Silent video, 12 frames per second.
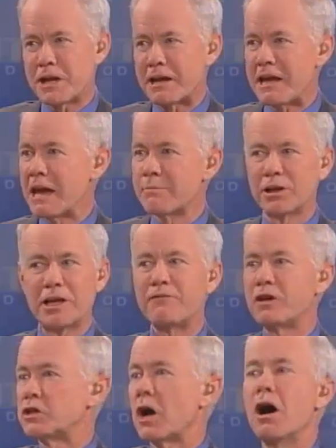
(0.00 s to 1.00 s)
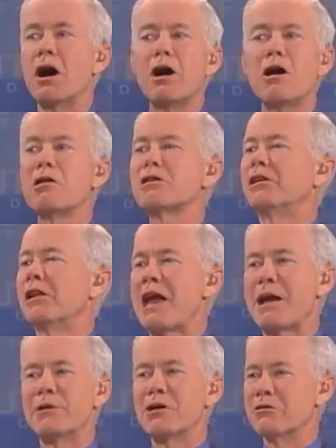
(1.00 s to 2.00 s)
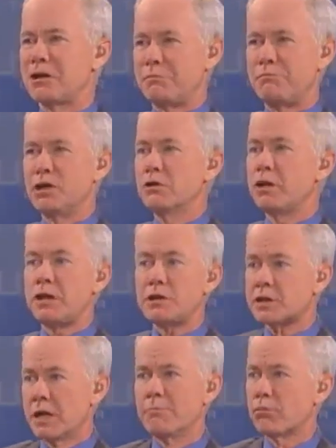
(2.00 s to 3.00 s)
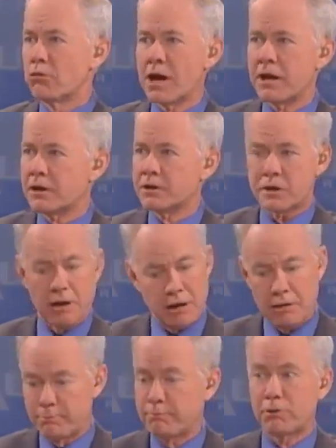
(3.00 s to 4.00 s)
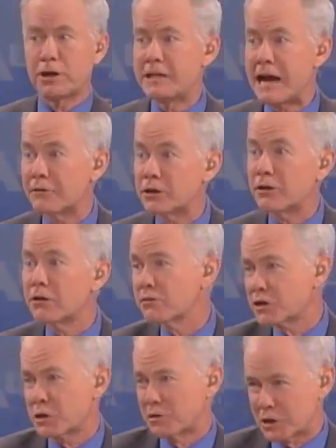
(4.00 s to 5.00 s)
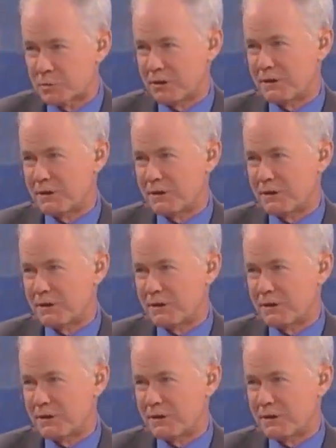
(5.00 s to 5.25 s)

I can't it believe is. it's all glamour and oh, no. beauty. Some brands are no, pretty not. down to earth, so to speak.